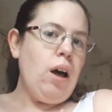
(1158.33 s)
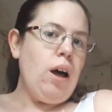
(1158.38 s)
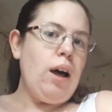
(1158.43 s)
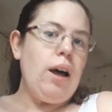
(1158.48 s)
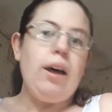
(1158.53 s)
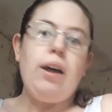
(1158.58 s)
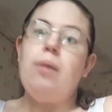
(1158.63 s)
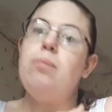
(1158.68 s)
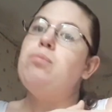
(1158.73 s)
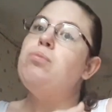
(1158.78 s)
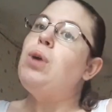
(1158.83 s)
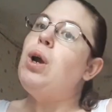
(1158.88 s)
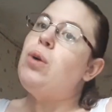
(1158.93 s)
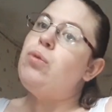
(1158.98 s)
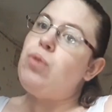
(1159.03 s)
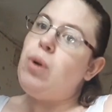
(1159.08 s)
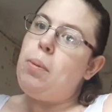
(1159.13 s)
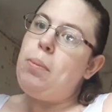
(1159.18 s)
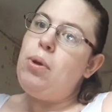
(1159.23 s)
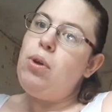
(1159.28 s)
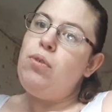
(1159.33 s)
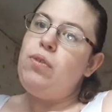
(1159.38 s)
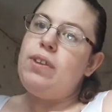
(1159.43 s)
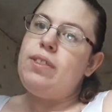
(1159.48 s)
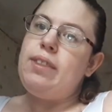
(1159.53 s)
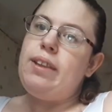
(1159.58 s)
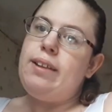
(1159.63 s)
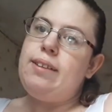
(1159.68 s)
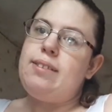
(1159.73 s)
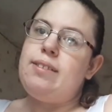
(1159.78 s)
I'm
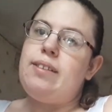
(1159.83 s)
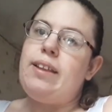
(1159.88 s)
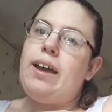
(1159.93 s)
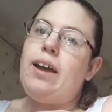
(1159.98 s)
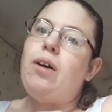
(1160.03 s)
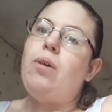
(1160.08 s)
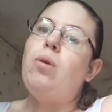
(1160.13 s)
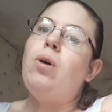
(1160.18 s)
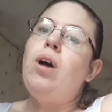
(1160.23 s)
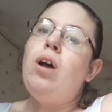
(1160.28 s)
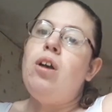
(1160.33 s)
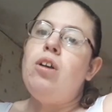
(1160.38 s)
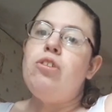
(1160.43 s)
removing this now,